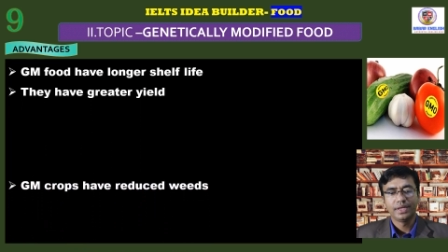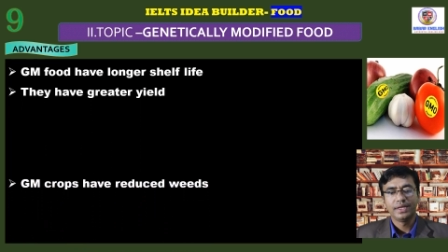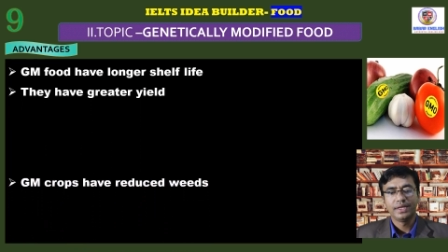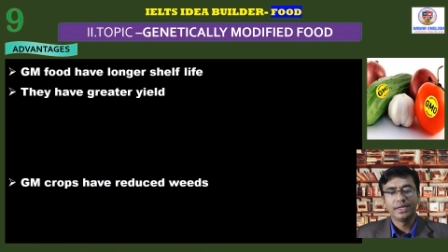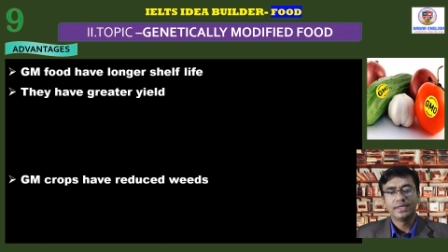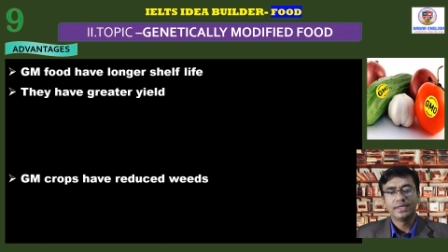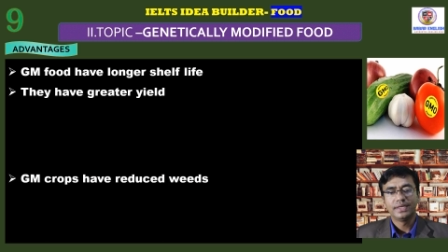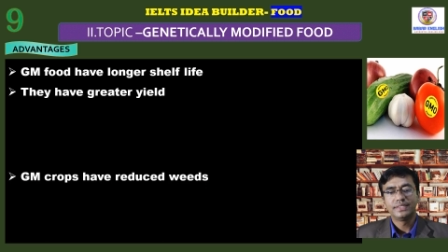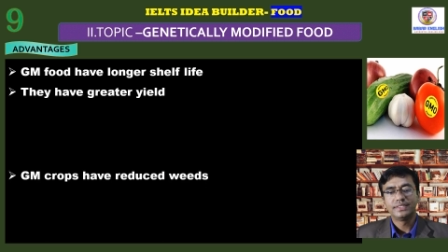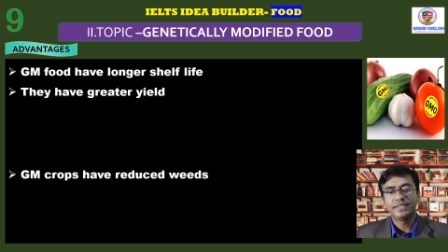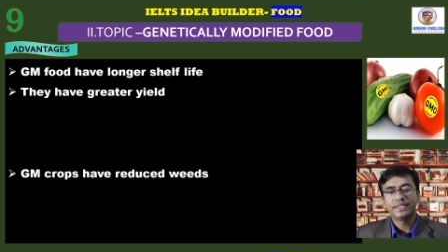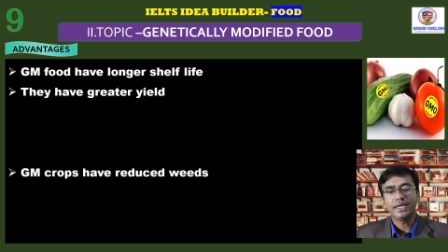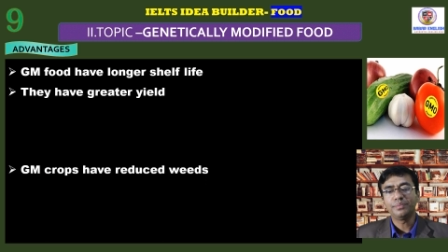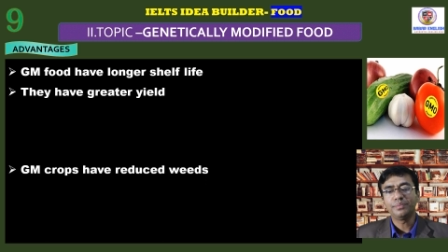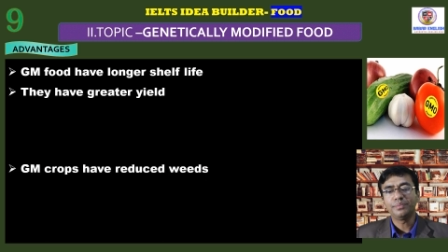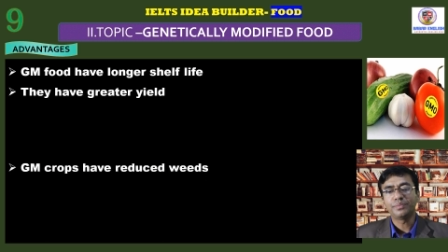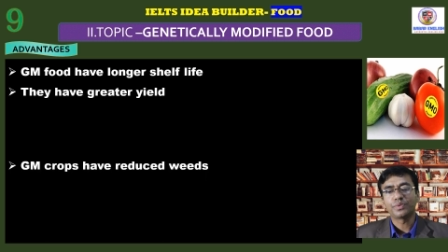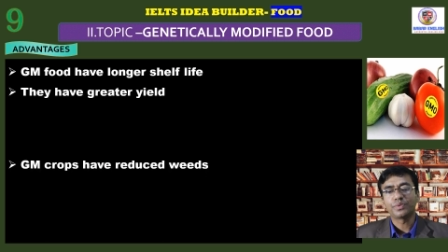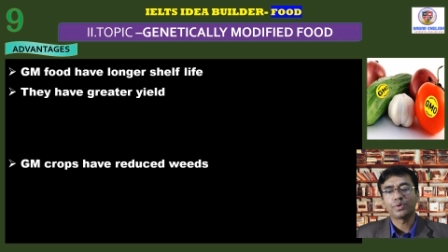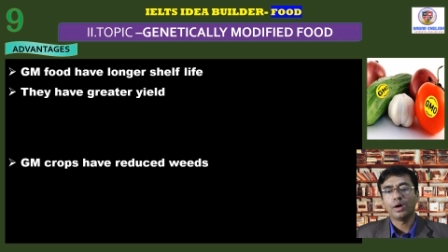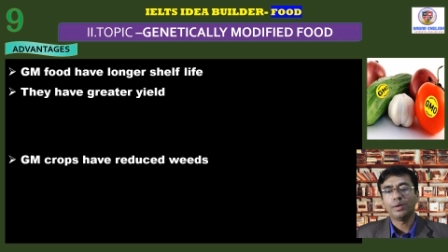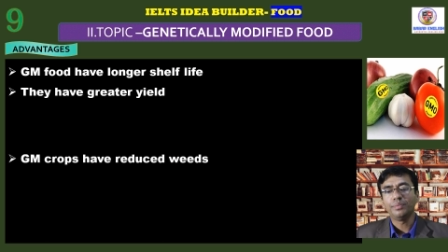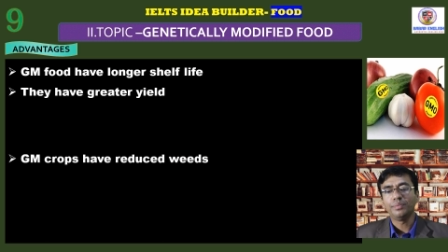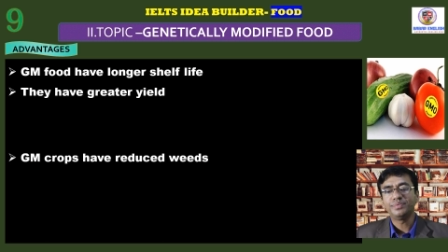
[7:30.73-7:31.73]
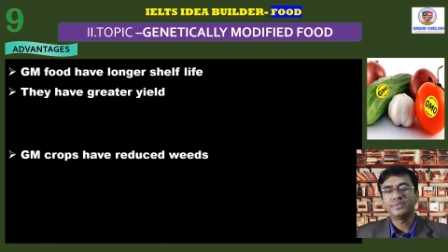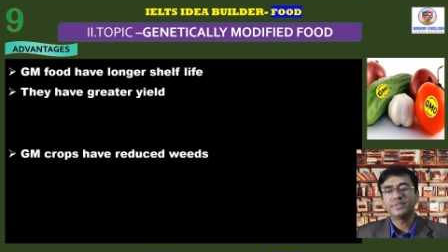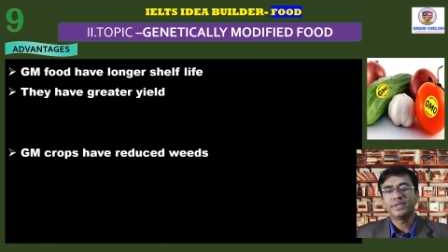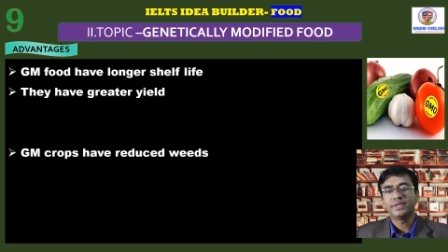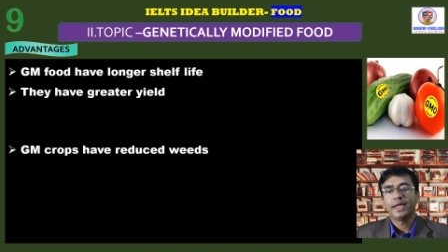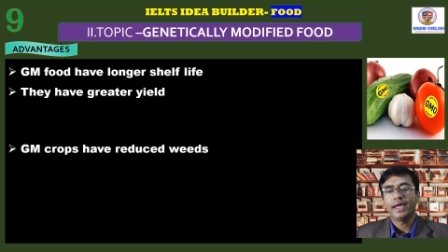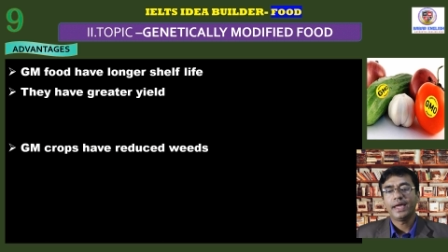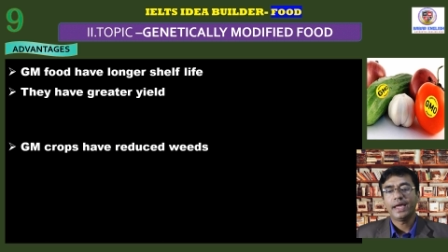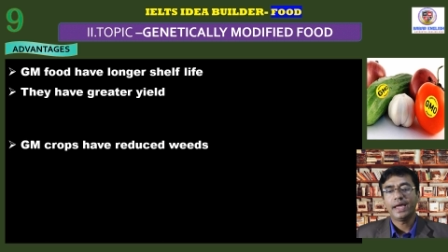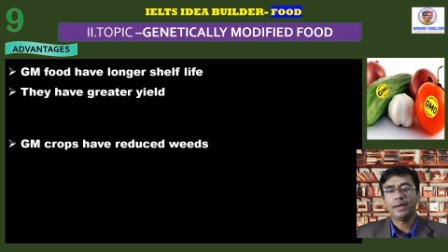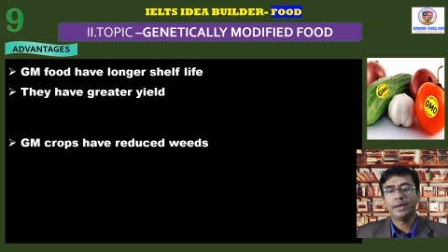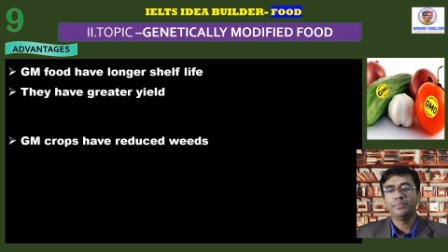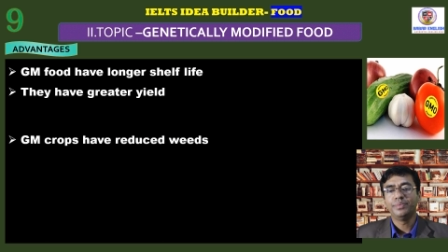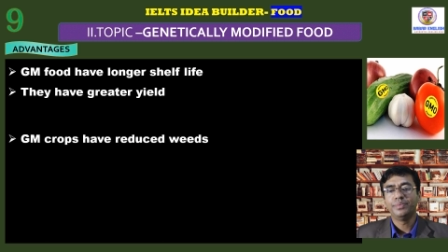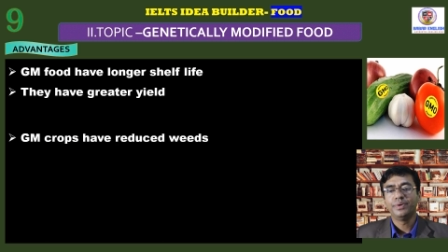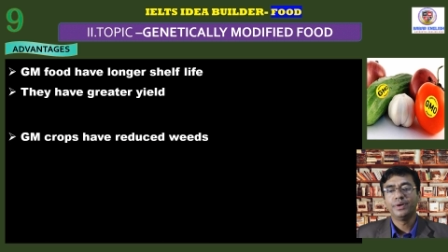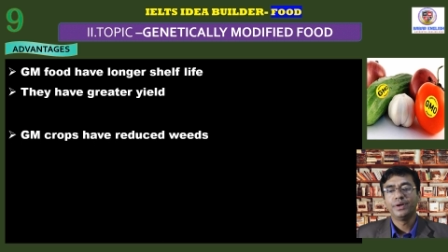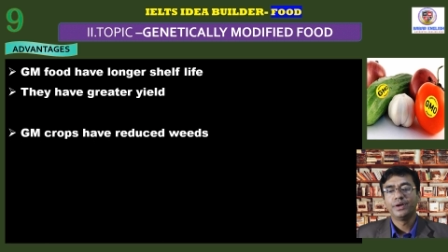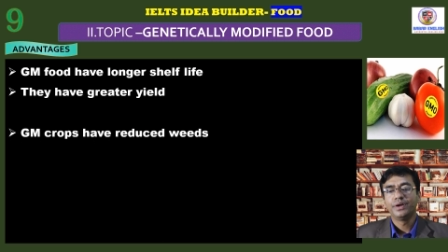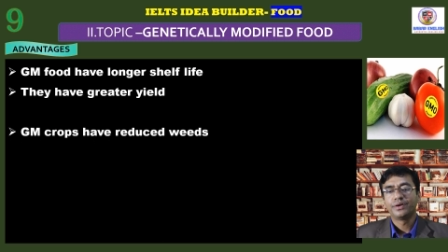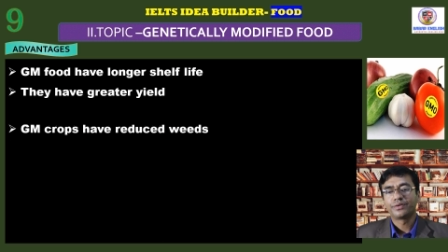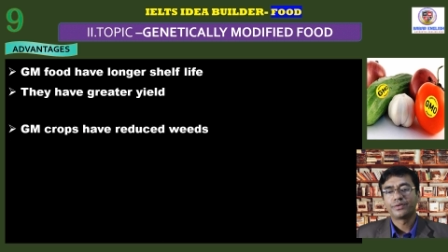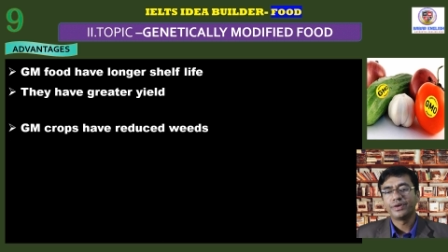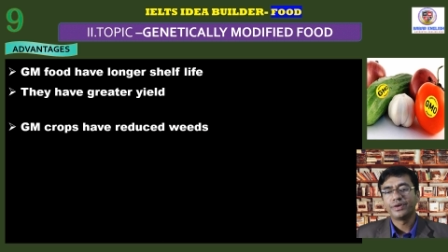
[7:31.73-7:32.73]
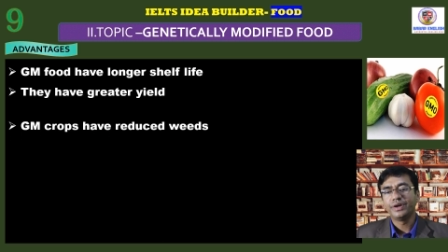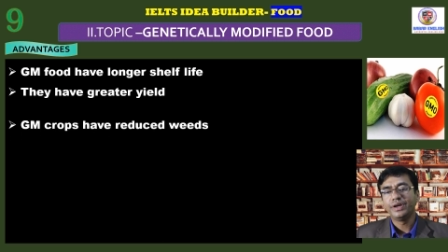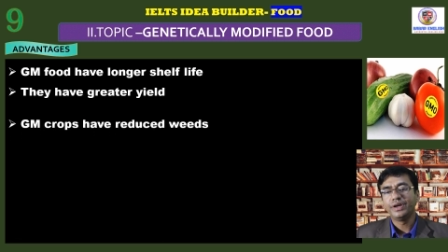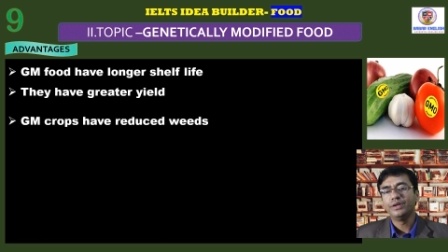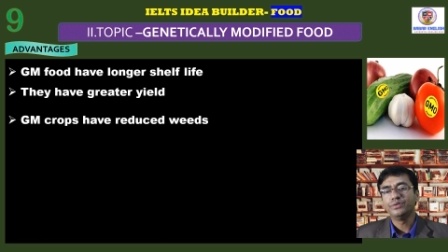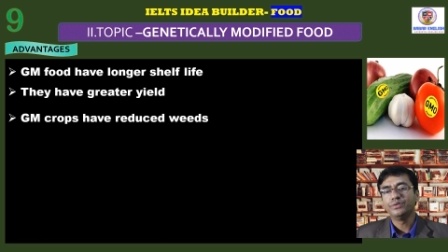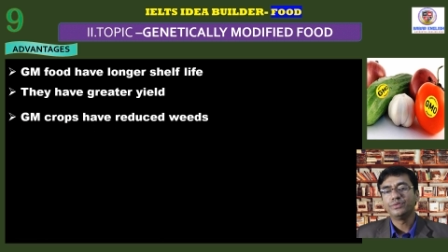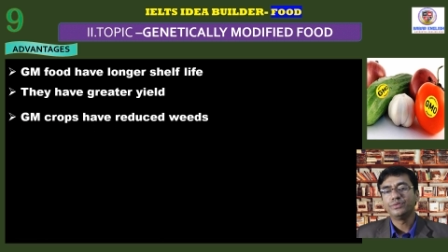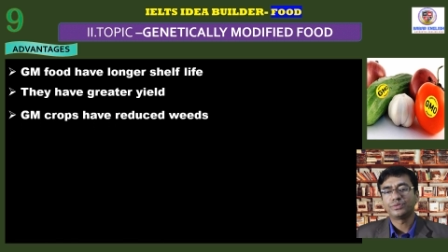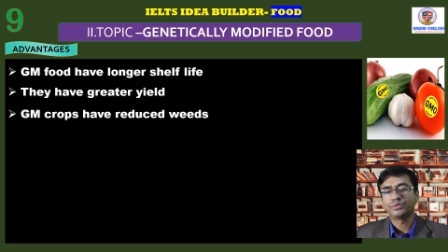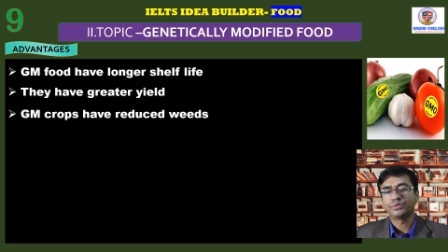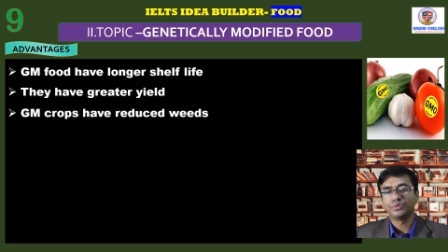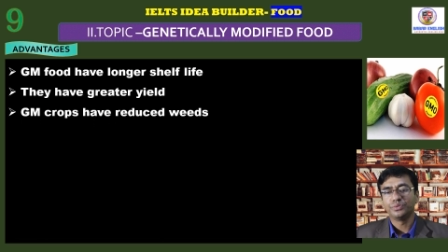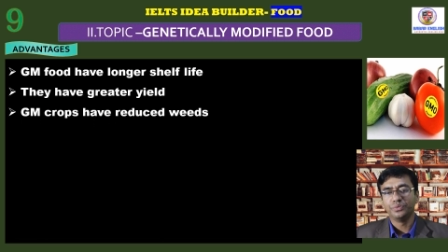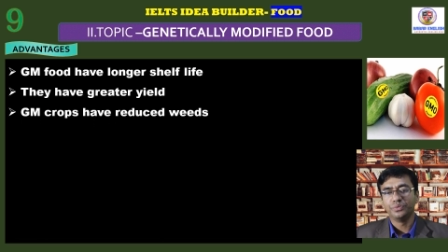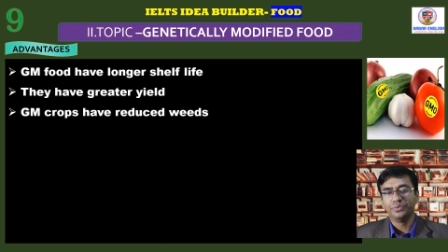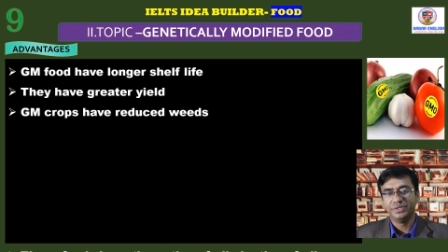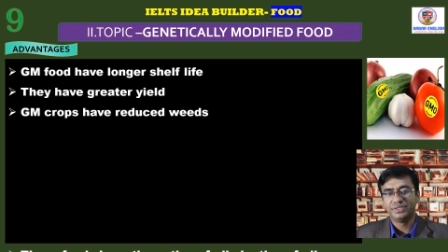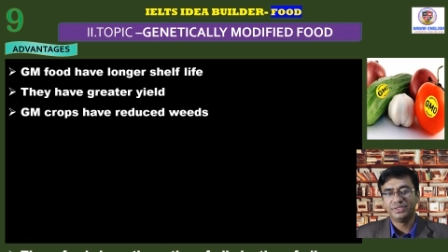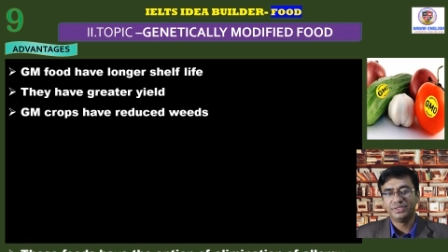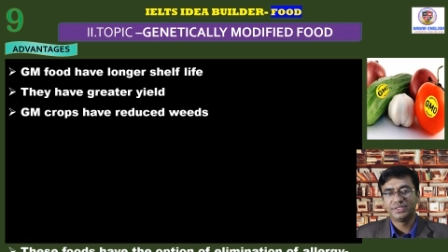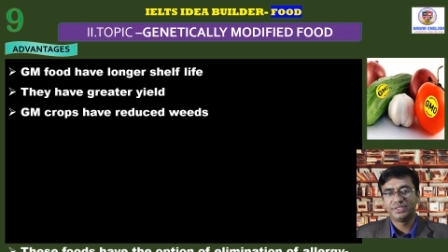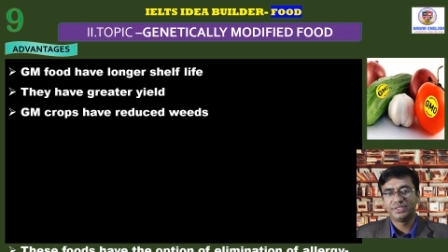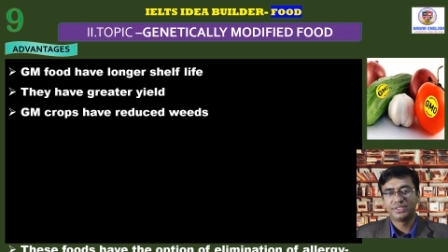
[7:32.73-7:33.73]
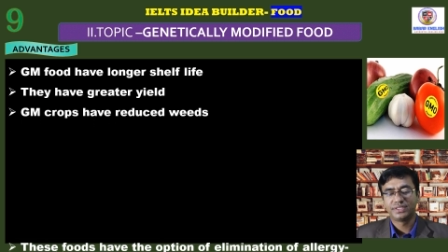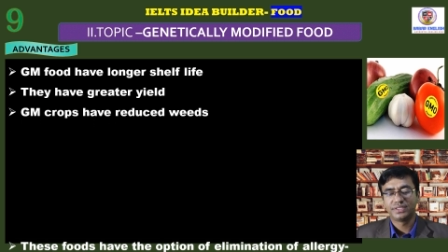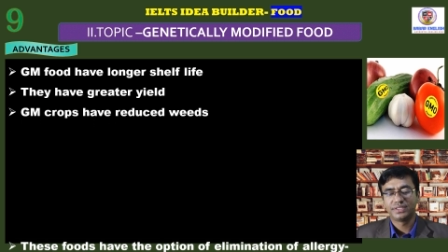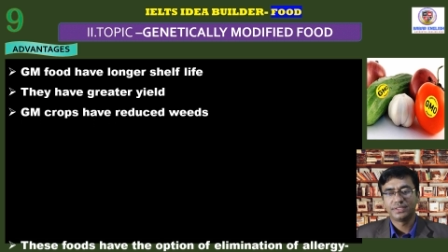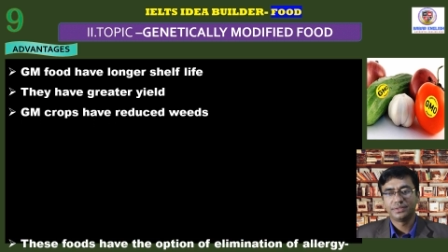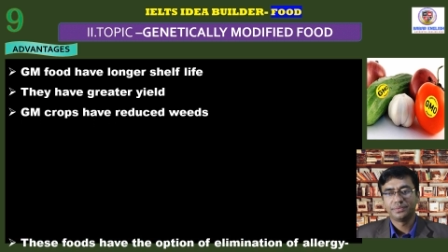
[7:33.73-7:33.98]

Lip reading: GM crops have reduced weeds.